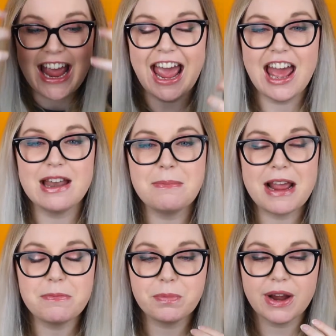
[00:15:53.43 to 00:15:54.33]
And
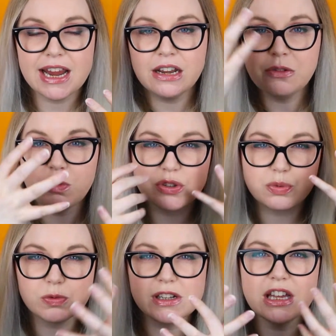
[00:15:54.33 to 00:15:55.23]
my brain was
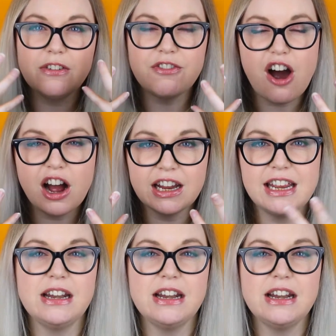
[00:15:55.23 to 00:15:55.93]
really foggy